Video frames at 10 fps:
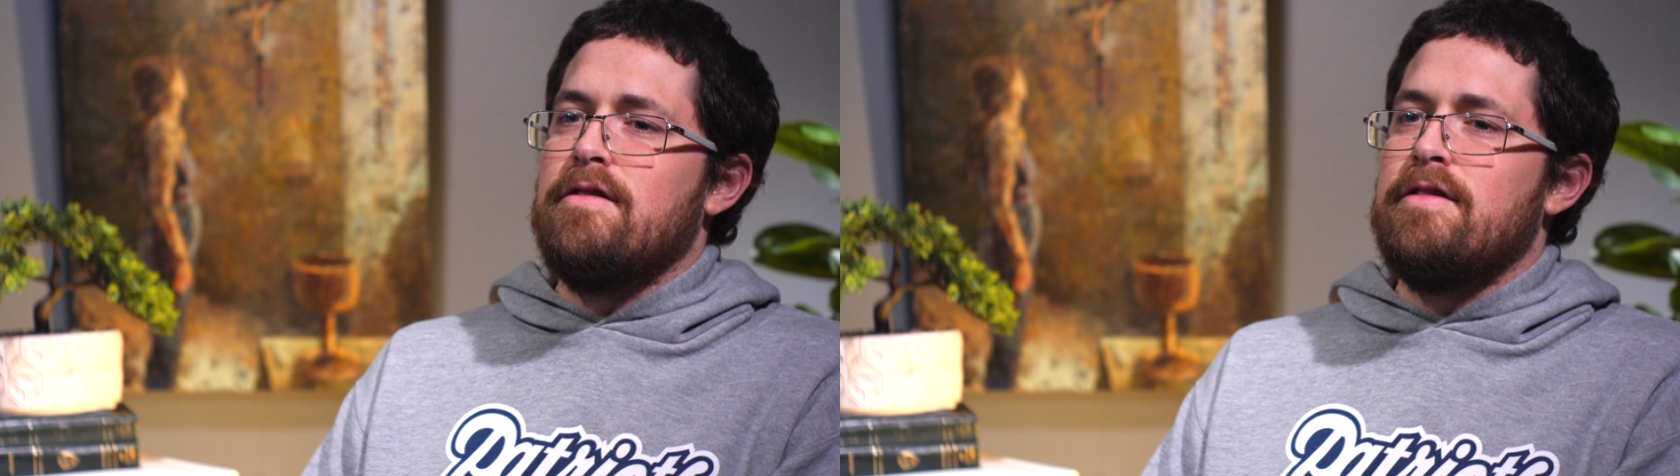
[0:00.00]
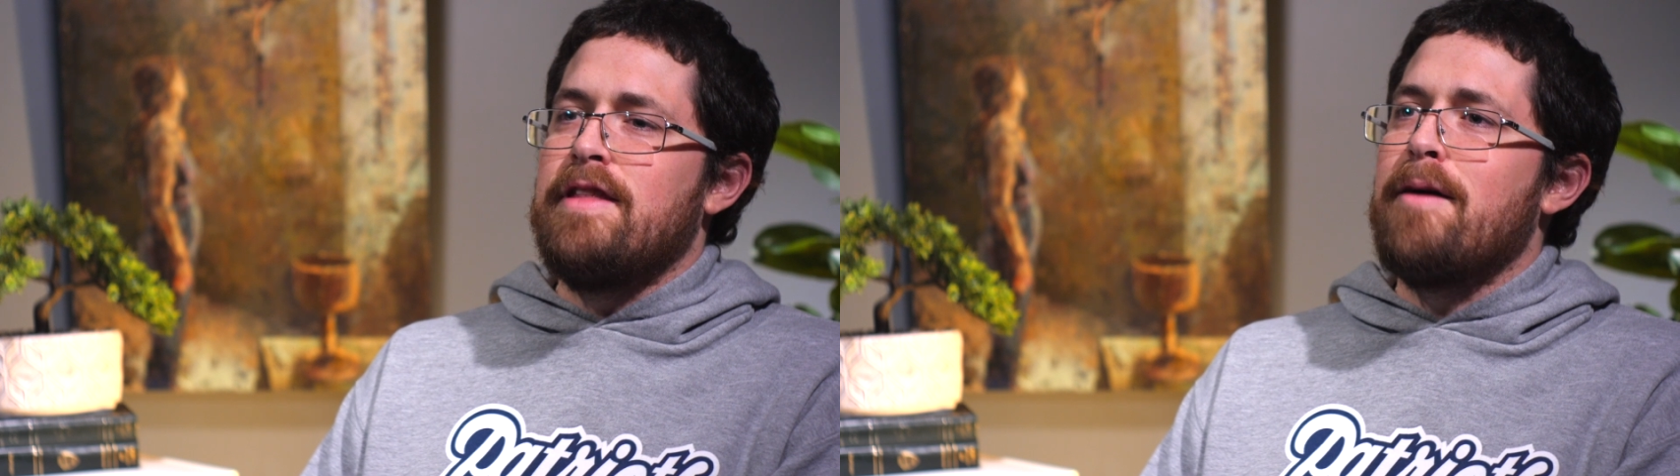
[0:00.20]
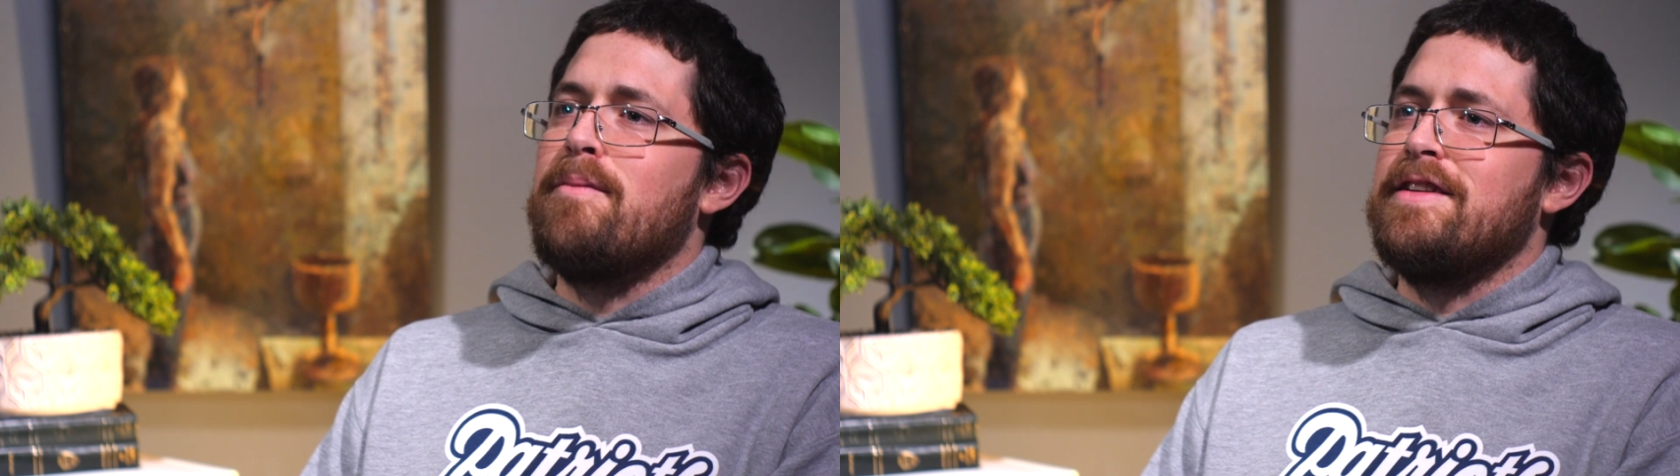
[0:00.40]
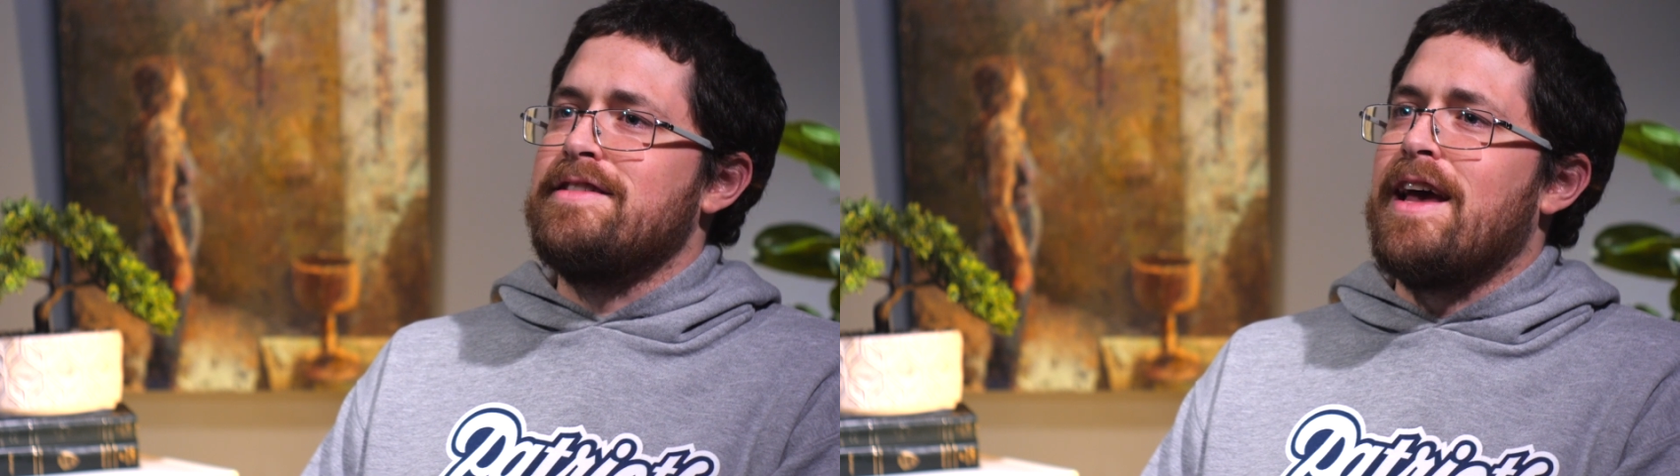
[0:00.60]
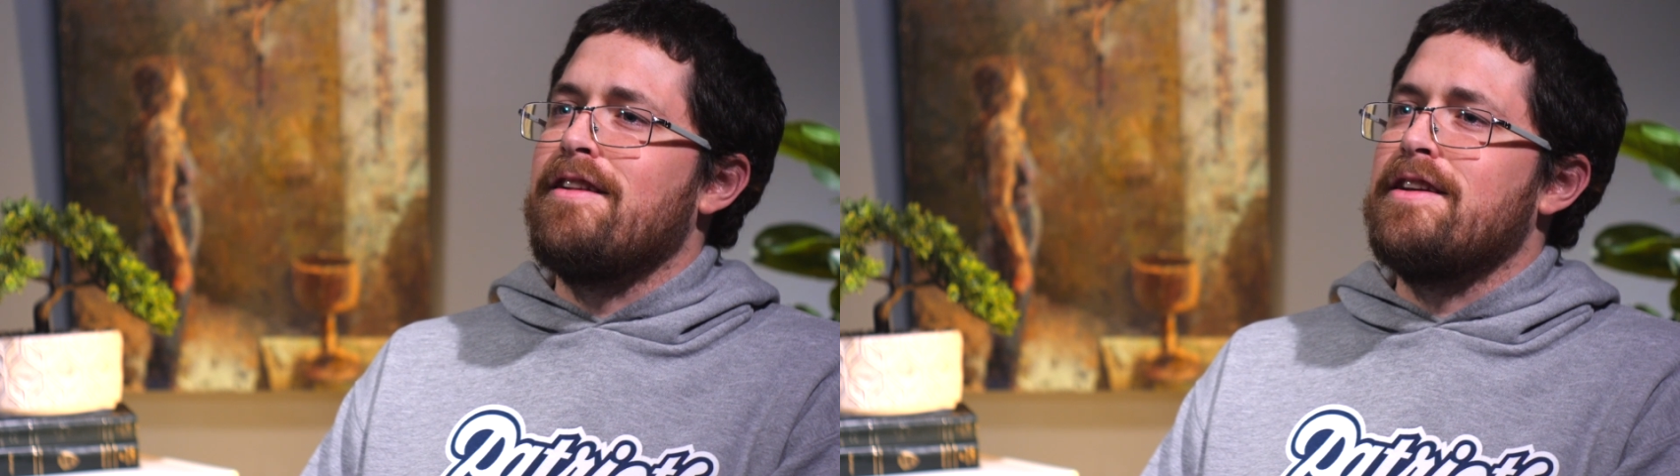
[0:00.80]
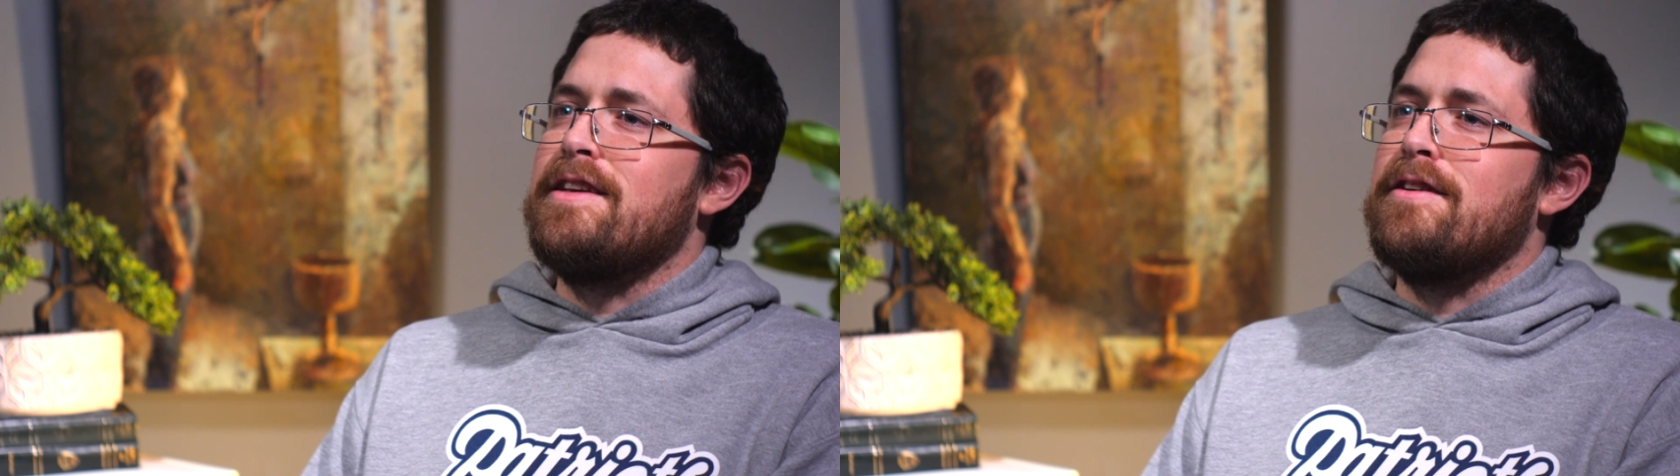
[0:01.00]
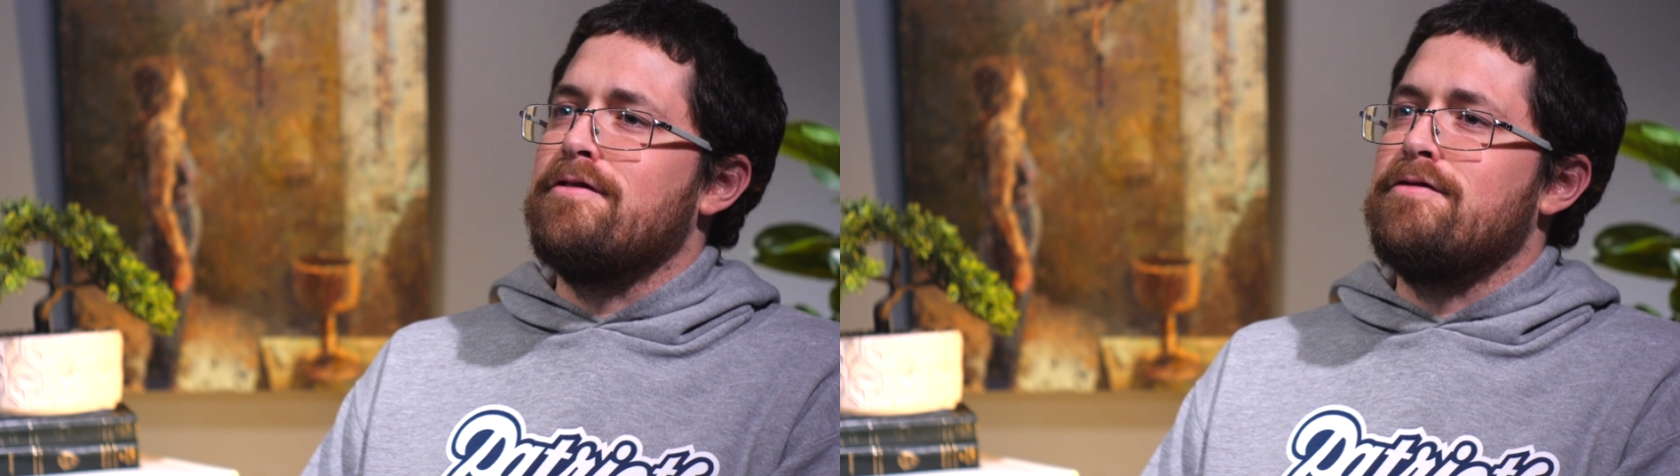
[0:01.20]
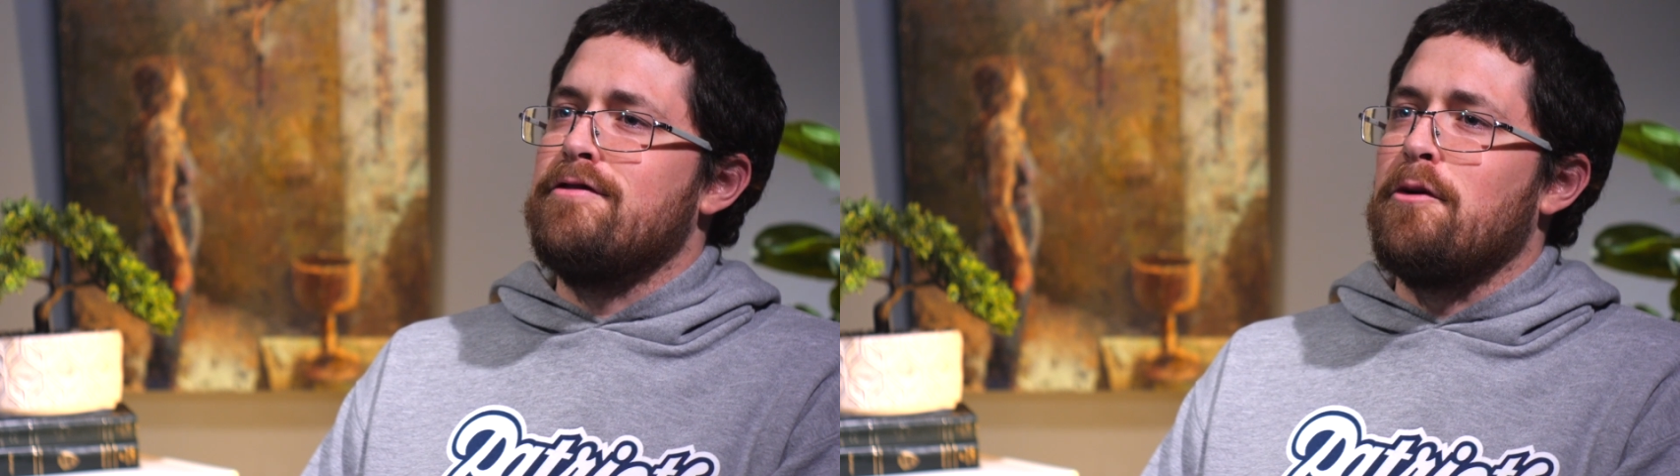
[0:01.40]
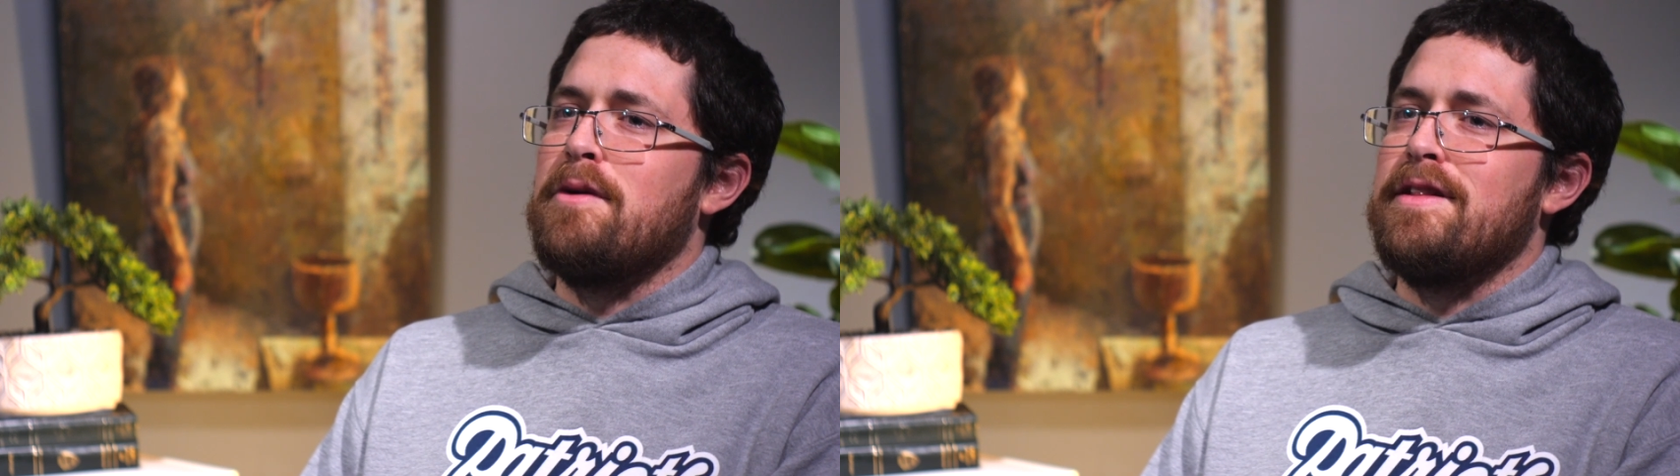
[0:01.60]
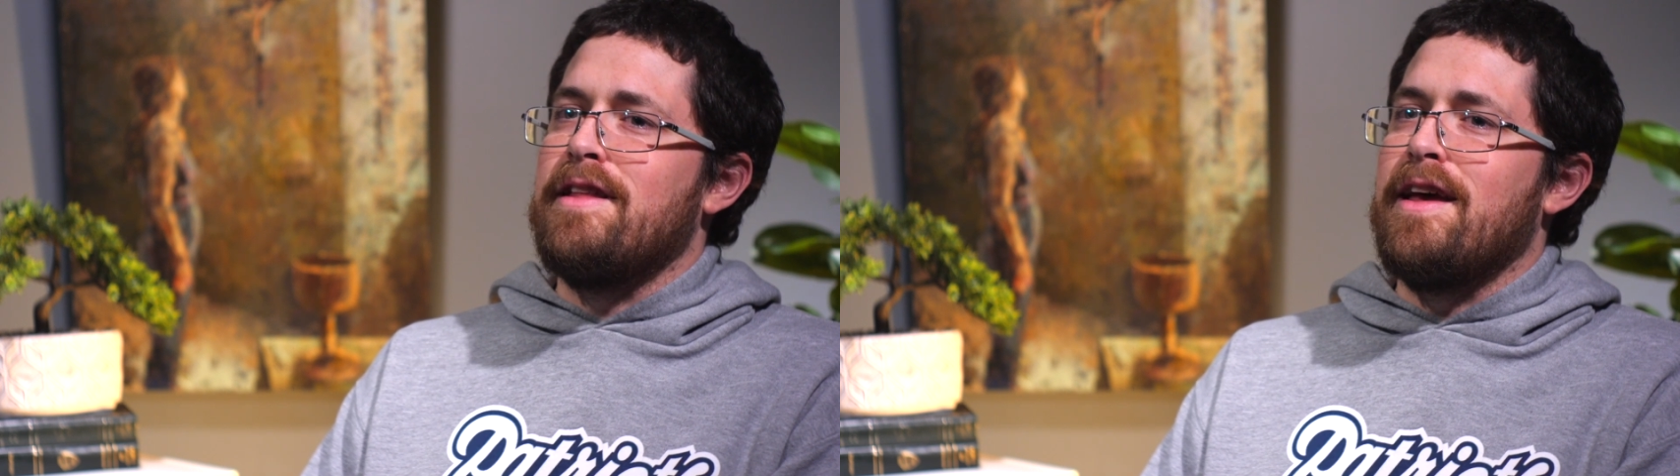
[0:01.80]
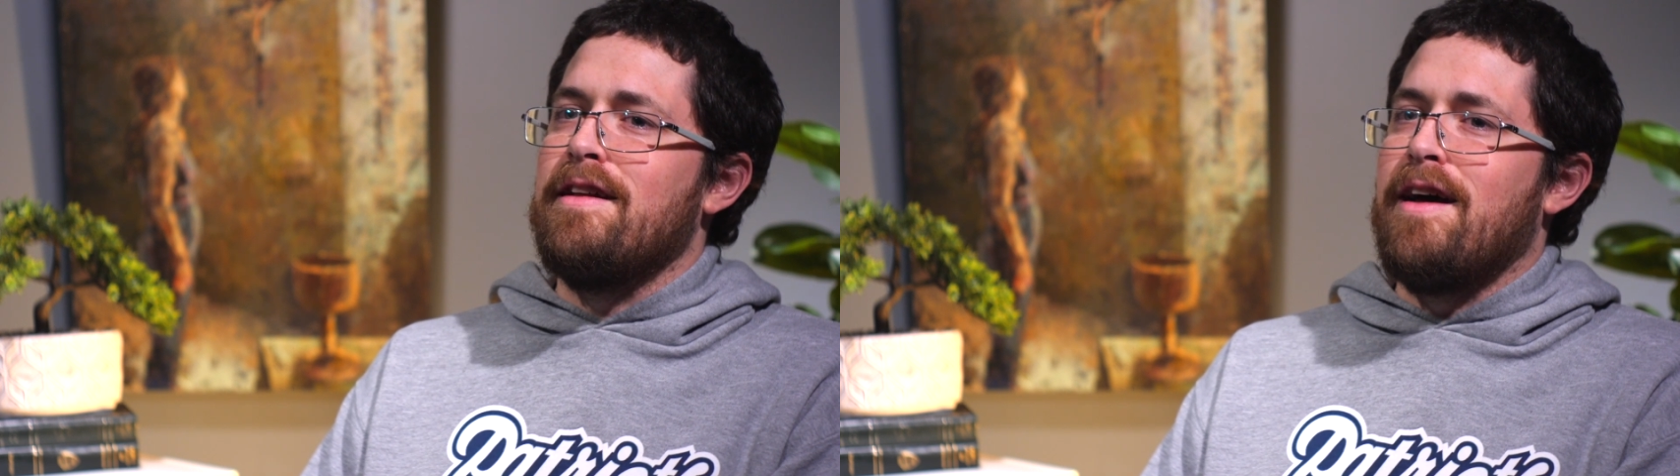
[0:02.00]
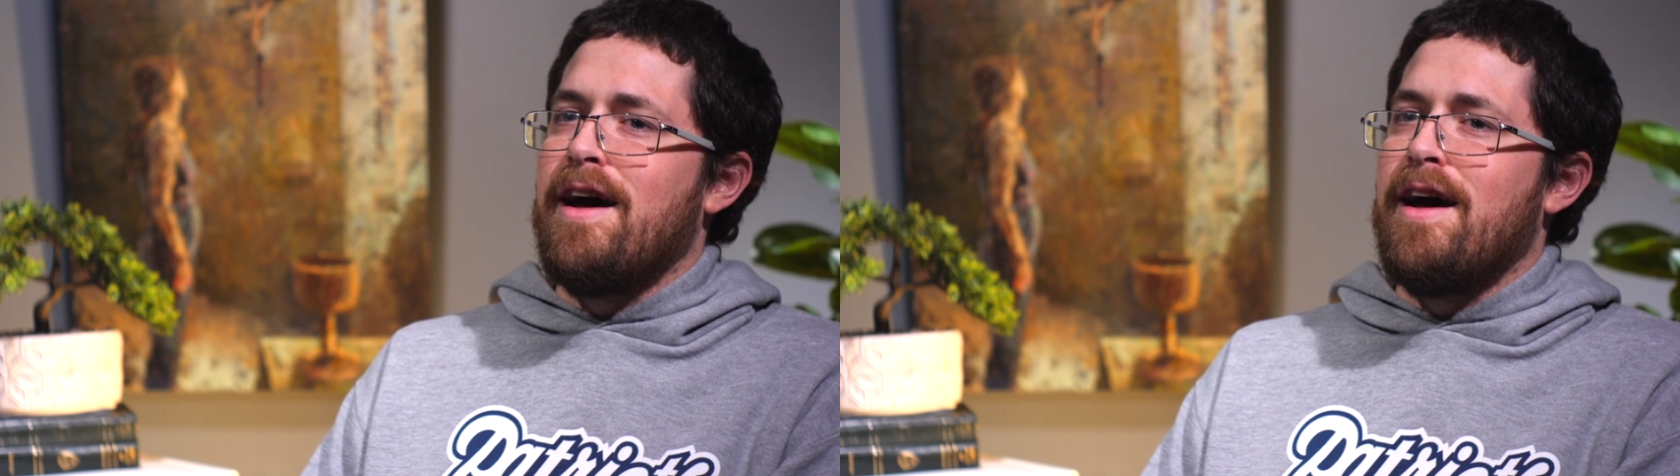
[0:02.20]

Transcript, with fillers: that mentality of knowing that